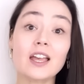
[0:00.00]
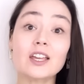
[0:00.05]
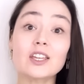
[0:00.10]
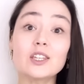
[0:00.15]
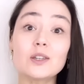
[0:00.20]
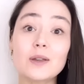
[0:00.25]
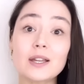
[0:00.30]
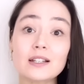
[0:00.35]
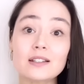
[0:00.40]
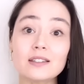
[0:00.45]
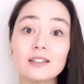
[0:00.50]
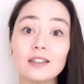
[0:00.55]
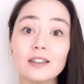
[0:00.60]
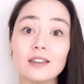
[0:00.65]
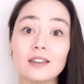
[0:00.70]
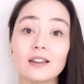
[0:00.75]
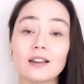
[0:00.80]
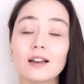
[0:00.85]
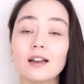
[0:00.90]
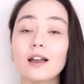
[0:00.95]
You can
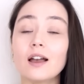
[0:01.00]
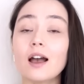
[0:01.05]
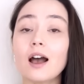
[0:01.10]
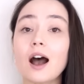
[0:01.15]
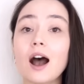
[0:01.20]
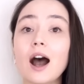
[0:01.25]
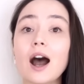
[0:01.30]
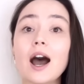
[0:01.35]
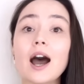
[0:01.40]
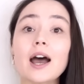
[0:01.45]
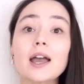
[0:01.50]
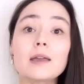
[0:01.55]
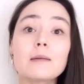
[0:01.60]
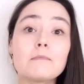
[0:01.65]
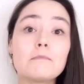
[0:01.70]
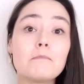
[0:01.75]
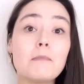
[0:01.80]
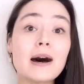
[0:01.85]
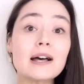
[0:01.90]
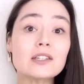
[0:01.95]
see, I
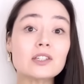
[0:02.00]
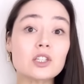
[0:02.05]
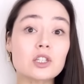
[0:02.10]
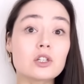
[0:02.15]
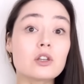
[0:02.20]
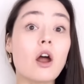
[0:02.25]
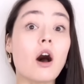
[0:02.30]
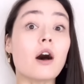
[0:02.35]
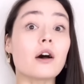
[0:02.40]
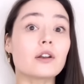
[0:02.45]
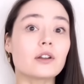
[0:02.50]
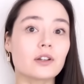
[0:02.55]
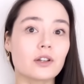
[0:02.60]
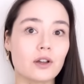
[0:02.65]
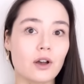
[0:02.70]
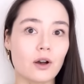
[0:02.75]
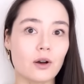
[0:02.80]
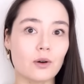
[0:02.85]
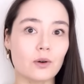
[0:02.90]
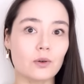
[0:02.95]
must not
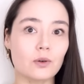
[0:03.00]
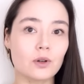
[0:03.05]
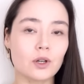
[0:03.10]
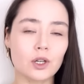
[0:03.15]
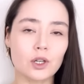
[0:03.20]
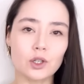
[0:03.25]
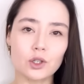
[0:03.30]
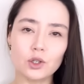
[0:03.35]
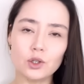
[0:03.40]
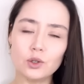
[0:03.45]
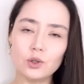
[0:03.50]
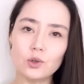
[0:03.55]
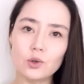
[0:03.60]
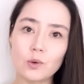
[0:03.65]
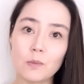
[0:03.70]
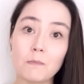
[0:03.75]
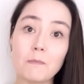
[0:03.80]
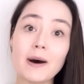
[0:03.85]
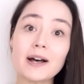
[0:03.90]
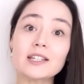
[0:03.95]
go. You
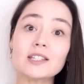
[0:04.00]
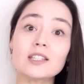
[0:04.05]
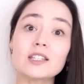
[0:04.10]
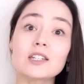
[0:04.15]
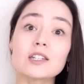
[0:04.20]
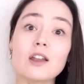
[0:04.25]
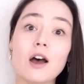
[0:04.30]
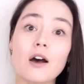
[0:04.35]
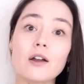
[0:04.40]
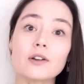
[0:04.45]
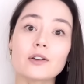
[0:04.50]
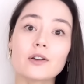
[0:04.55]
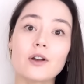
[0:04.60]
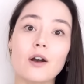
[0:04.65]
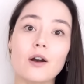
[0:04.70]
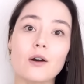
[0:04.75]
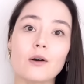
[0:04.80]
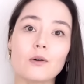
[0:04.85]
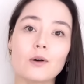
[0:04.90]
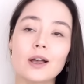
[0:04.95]
must not
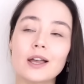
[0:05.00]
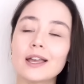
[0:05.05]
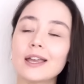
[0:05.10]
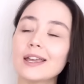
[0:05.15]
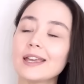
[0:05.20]
go.